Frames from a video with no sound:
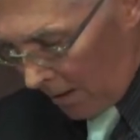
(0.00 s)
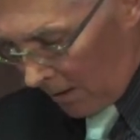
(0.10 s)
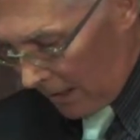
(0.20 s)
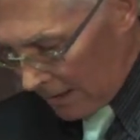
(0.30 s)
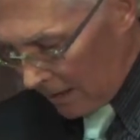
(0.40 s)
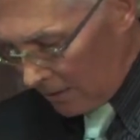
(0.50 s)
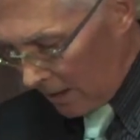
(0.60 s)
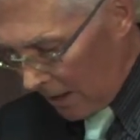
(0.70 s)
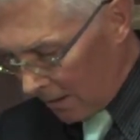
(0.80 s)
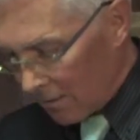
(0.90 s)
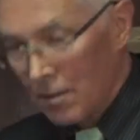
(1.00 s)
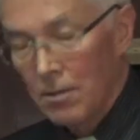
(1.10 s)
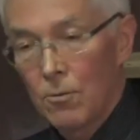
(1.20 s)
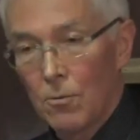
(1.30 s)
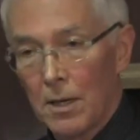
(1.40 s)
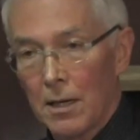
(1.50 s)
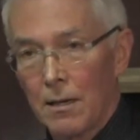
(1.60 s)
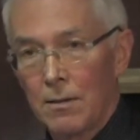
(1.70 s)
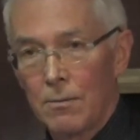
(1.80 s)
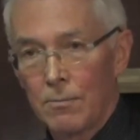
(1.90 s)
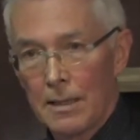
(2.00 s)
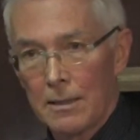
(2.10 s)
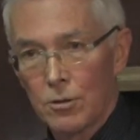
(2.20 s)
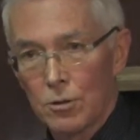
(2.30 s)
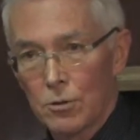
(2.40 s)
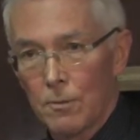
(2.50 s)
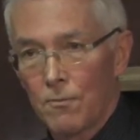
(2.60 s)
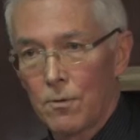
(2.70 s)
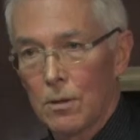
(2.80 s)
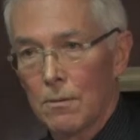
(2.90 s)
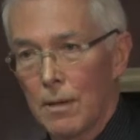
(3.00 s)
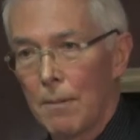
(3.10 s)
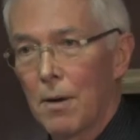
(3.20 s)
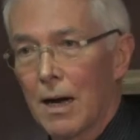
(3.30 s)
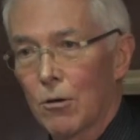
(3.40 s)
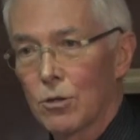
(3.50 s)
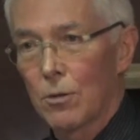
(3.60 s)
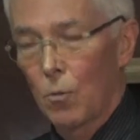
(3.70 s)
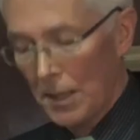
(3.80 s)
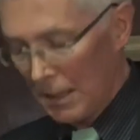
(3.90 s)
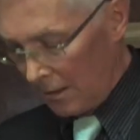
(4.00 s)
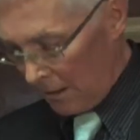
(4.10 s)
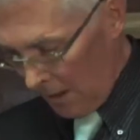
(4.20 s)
Kazakhstan were introducing embargoes on wheat,